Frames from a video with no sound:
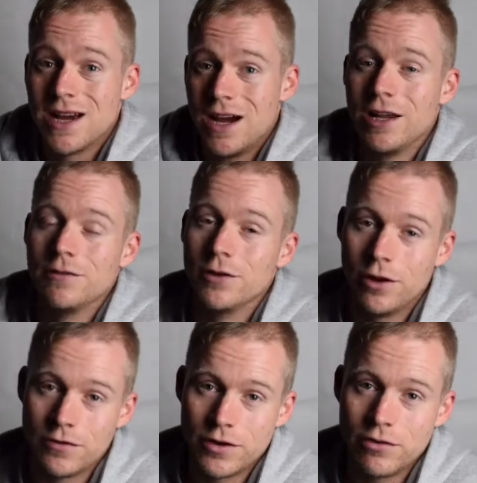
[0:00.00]
a hell of a
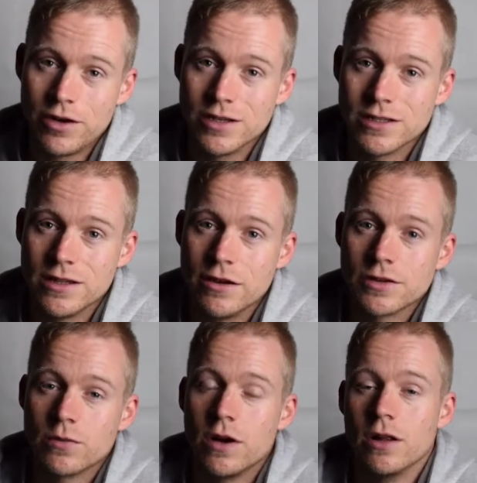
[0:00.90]
lot of ingredients in there
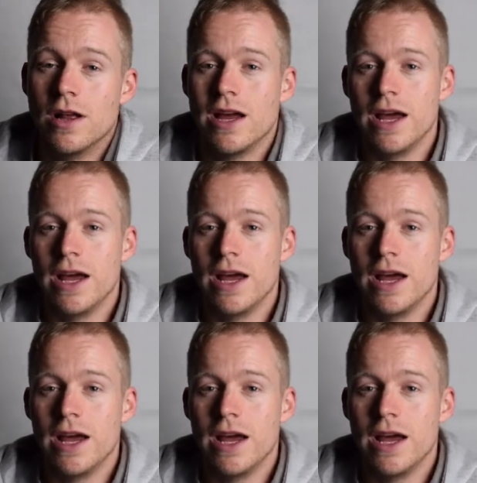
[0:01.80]
as well.